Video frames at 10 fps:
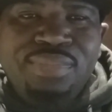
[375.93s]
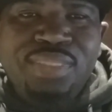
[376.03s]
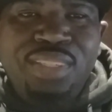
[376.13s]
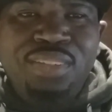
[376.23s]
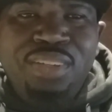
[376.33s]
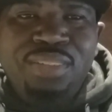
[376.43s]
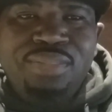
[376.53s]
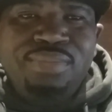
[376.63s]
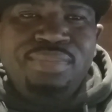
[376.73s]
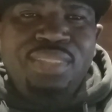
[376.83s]
You know?
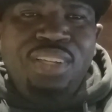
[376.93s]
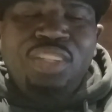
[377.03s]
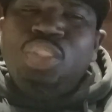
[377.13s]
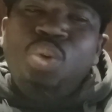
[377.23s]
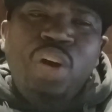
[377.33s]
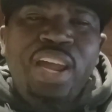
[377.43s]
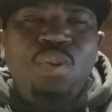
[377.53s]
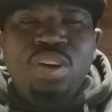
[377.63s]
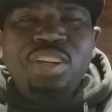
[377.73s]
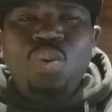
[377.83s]
So
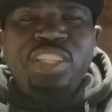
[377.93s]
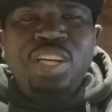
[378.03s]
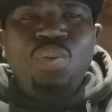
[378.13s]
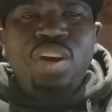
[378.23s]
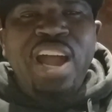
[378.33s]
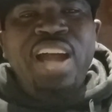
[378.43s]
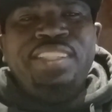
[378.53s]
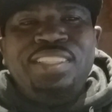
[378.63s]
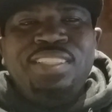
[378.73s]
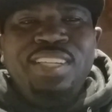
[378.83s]
the question I want to
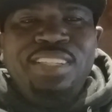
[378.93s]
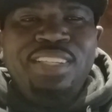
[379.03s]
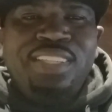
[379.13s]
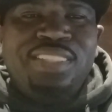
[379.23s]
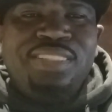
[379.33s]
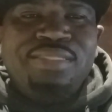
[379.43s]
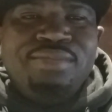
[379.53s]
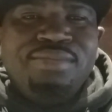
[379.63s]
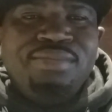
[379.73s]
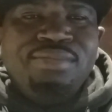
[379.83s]
ask again is,
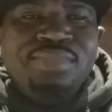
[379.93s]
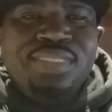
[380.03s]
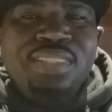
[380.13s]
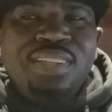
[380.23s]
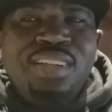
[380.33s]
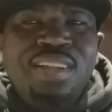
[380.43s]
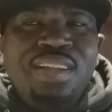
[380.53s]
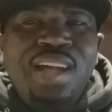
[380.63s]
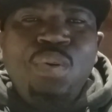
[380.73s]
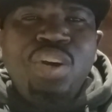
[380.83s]

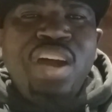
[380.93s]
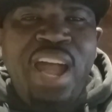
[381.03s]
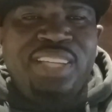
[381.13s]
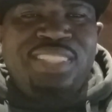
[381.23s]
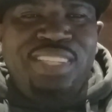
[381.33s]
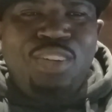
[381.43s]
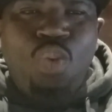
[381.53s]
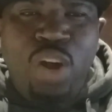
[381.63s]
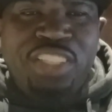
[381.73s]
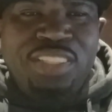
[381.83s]
I want to ask a
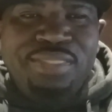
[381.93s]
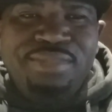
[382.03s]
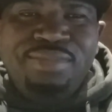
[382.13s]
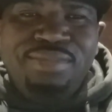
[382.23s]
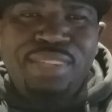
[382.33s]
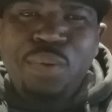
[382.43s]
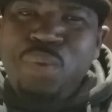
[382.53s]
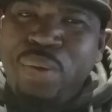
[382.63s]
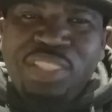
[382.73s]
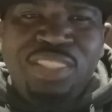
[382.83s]
question. A
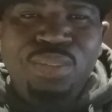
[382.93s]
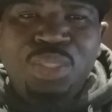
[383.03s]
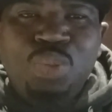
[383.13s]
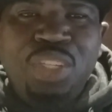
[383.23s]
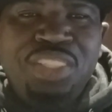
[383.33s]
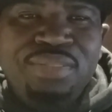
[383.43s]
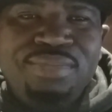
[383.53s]
very serious question.